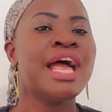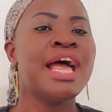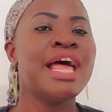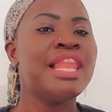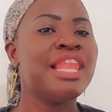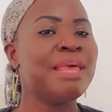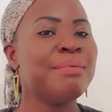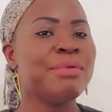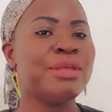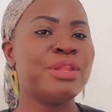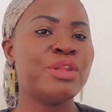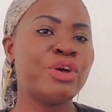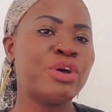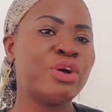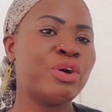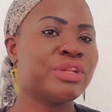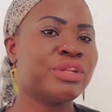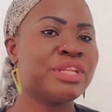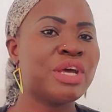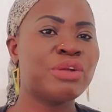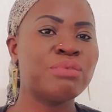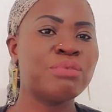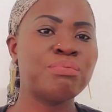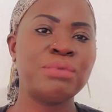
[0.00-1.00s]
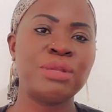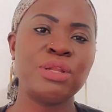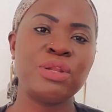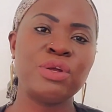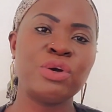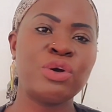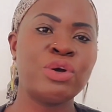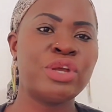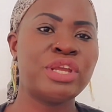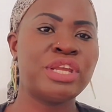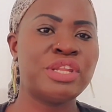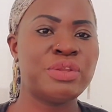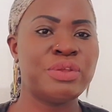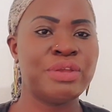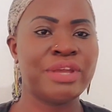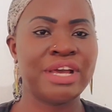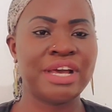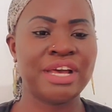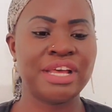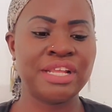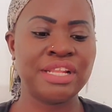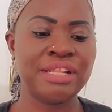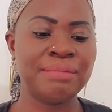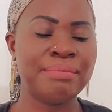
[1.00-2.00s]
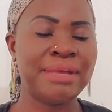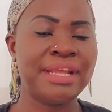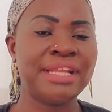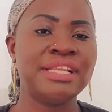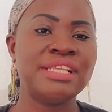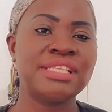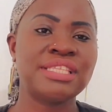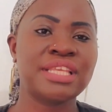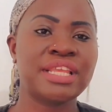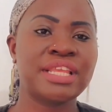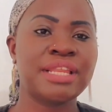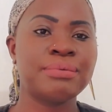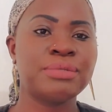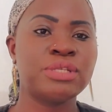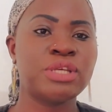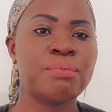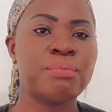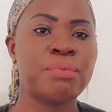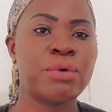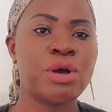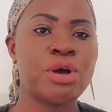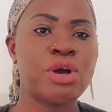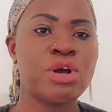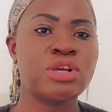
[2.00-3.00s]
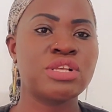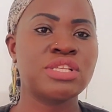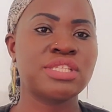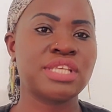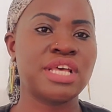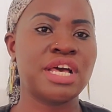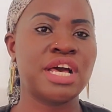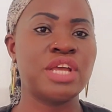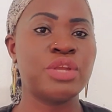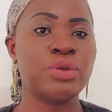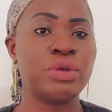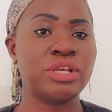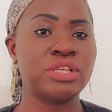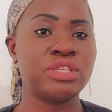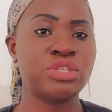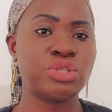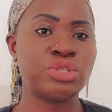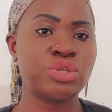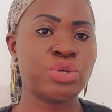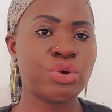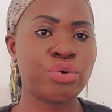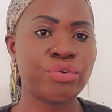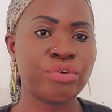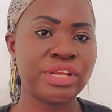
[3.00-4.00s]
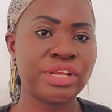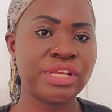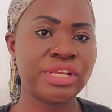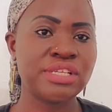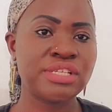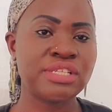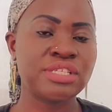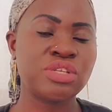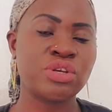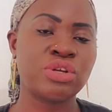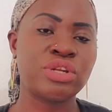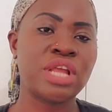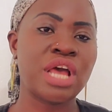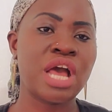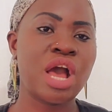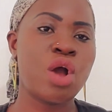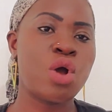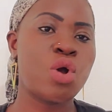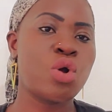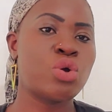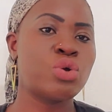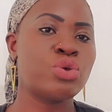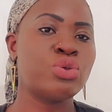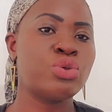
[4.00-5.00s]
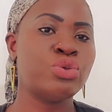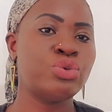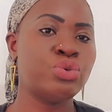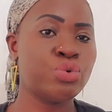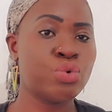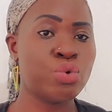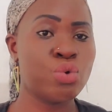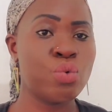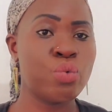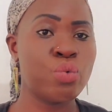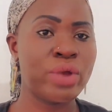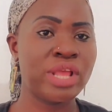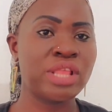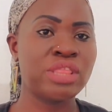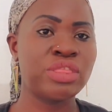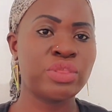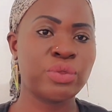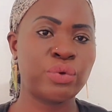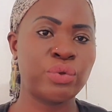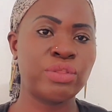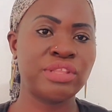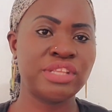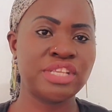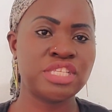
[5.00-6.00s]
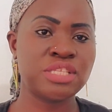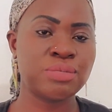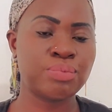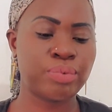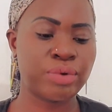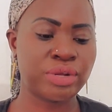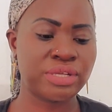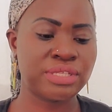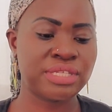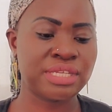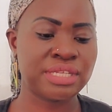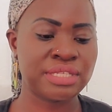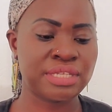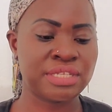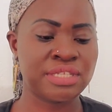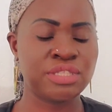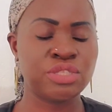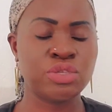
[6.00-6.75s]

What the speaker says: let me know down below in my description box your stories on how you went through these processes.